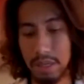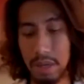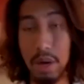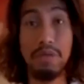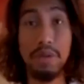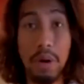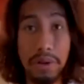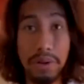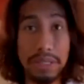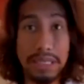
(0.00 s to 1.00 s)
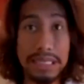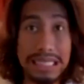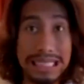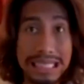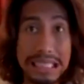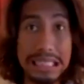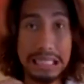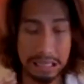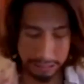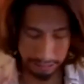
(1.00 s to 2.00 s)
Oh, for all your crystal
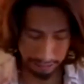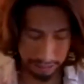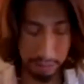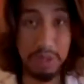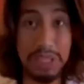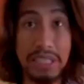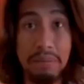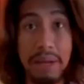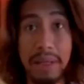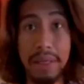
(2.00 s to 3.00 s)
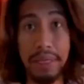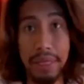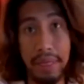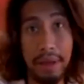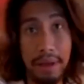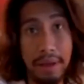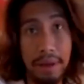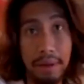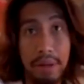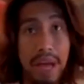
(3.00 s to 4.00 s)
needs, except crystal meth.
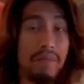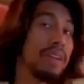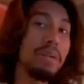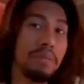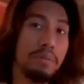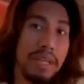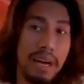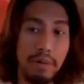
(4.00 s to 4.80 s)
We haven't come up with that